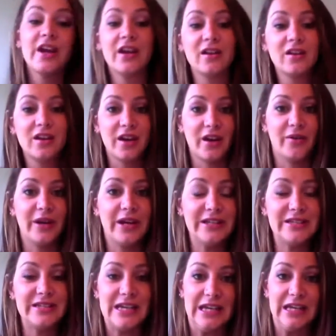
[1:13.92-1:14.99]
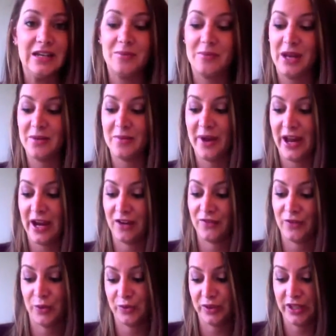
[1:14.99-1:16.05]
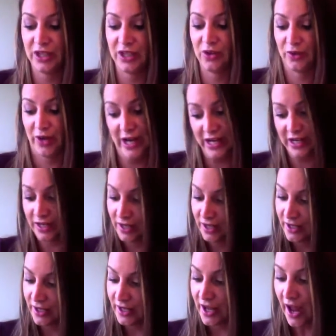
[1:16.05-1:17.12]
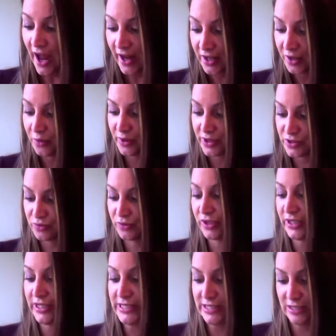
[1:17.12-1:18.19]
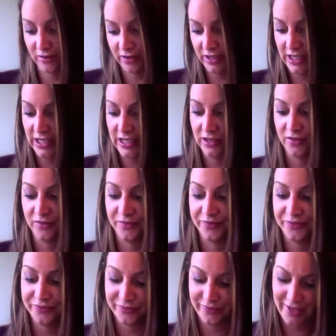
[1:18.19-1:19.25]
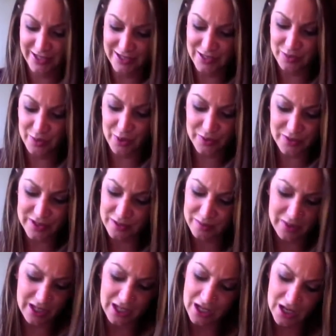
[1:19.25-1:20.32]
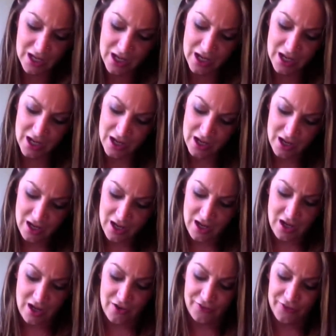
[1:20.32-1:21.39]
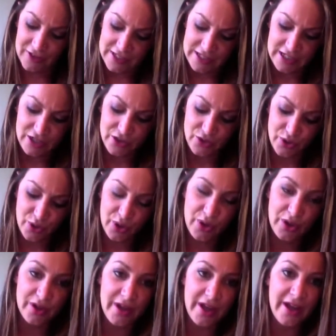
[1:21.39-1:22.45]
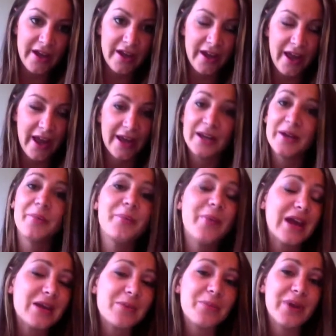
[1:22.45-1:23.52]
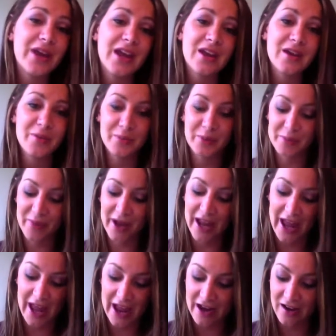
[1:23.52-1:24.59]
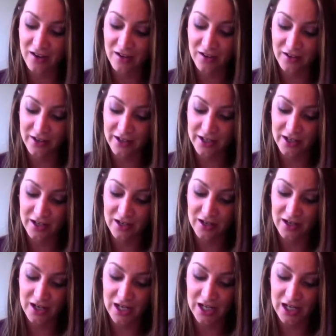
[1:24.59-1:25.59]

Which, it did. It made my hair feel really great and it was really silky, and it's supposed to be frizz control, and it might be, but my hair